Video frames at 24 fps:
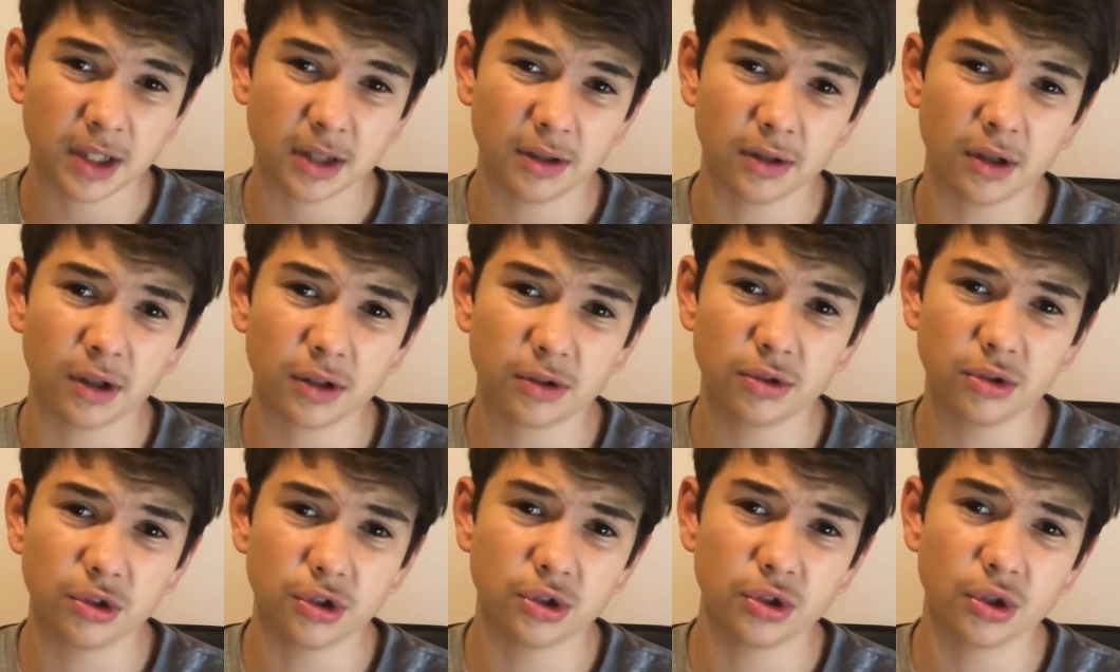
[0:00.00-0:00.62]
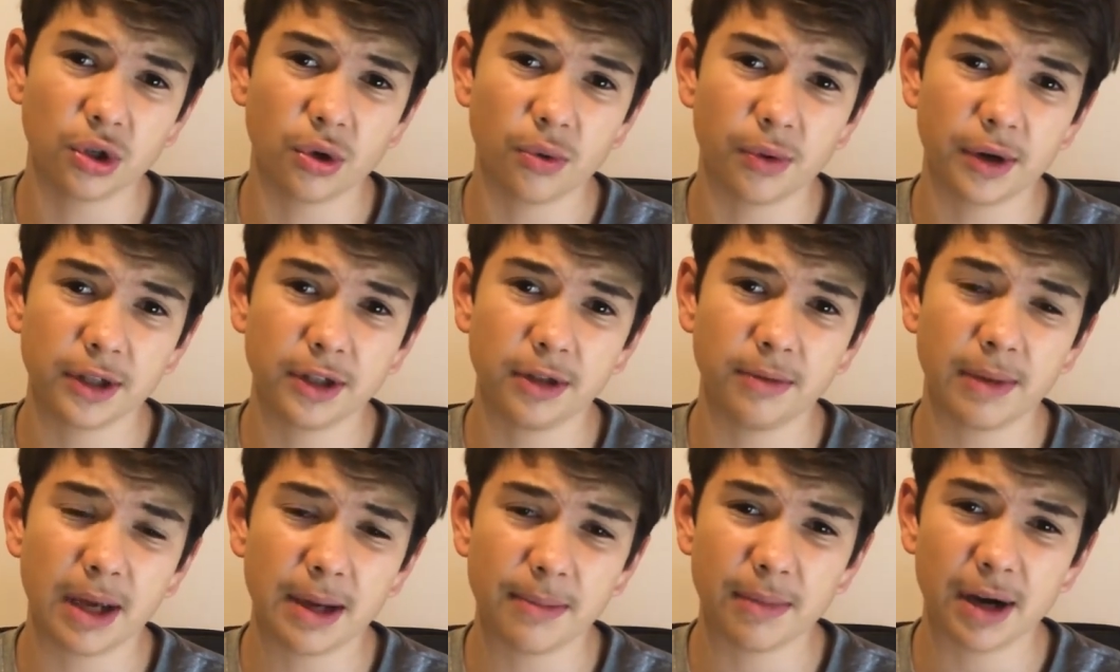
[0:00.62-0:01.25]
Not too sure what
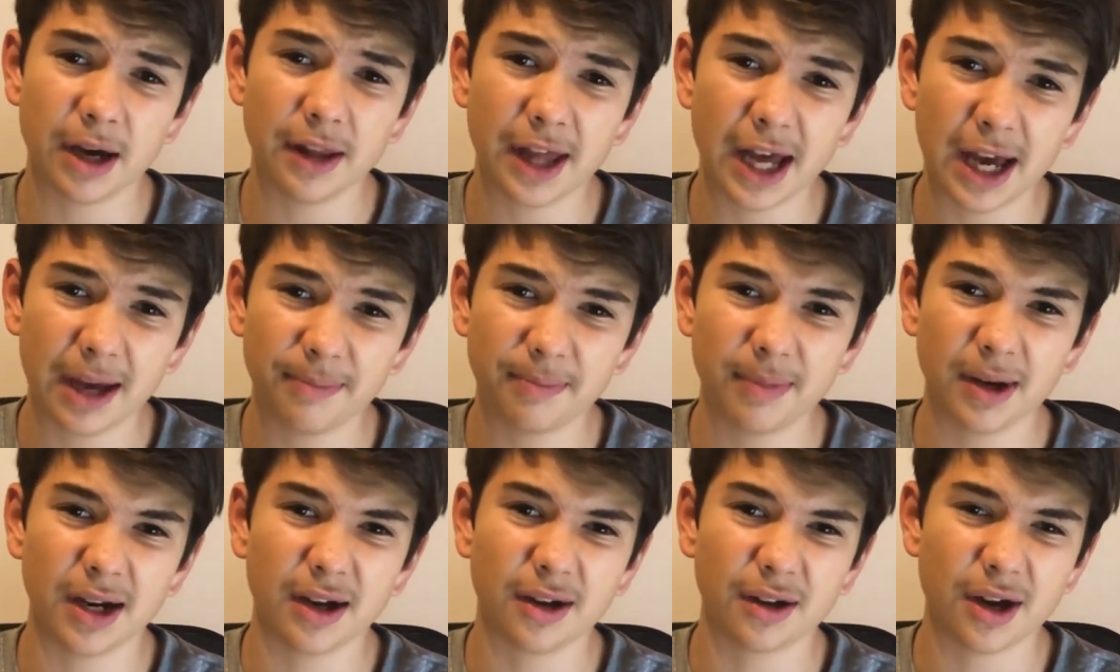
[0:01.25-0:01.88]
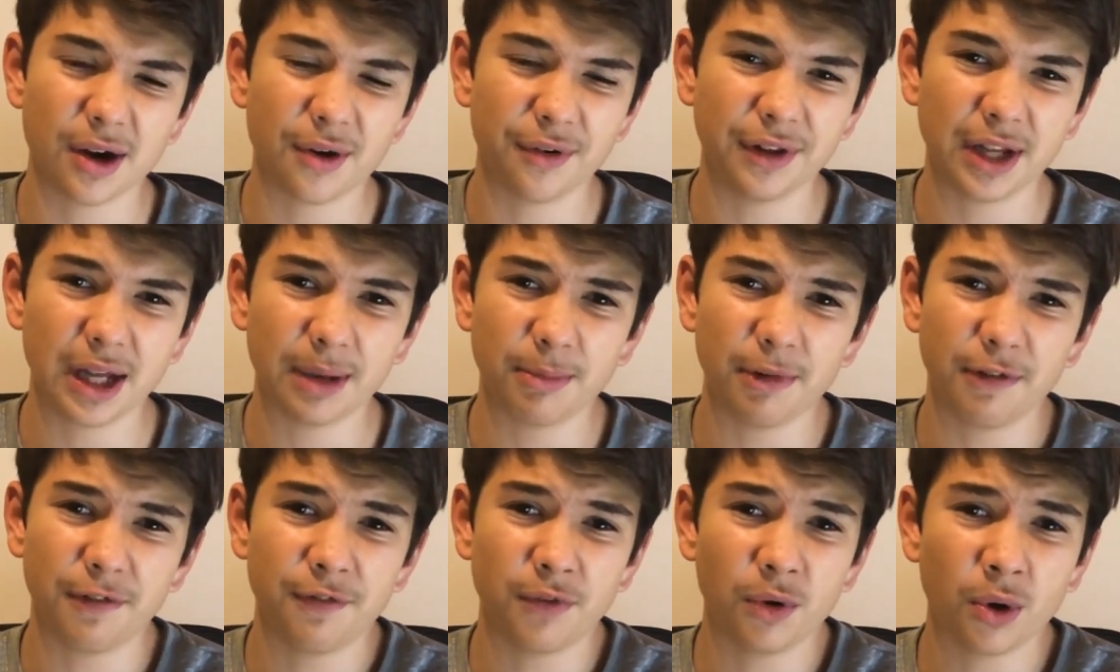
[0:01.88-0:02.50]
you mean by that, but I'll go with
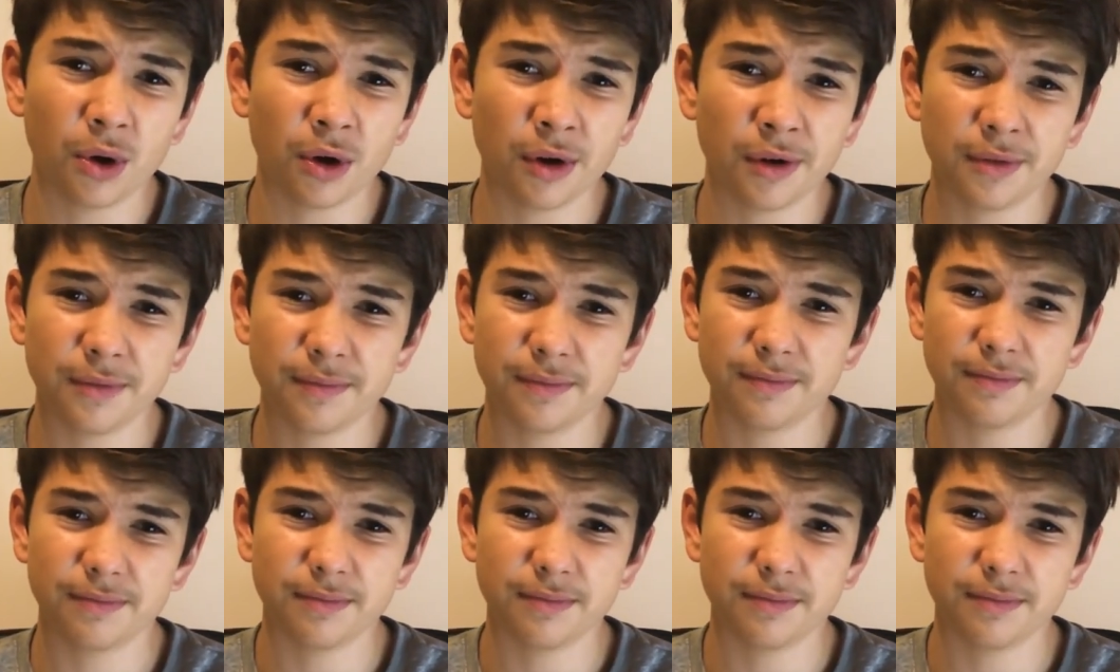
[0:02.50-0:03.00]
number 4.